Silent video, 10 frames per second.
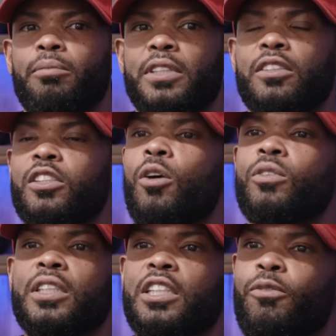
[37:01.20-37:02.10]
There's
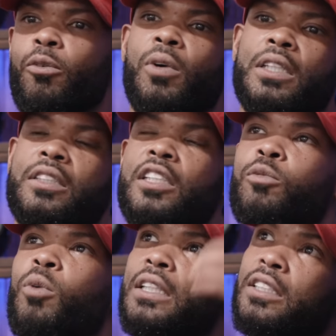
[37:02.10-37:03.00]
loads of different ones. There's
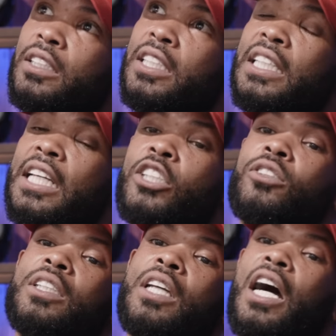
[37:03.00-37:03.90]
one to connect you
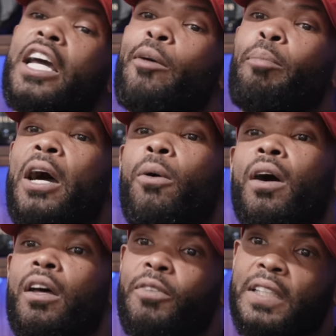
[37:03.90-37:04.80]
to the higher
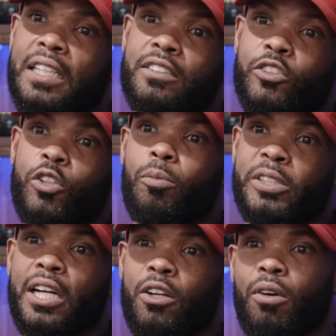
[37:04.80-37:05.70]
power. I think that's the top
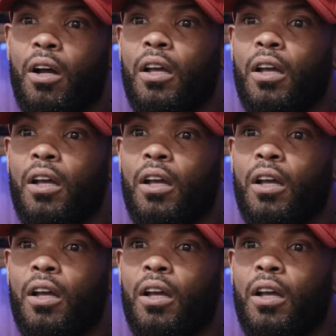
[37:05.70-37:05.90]
chakra.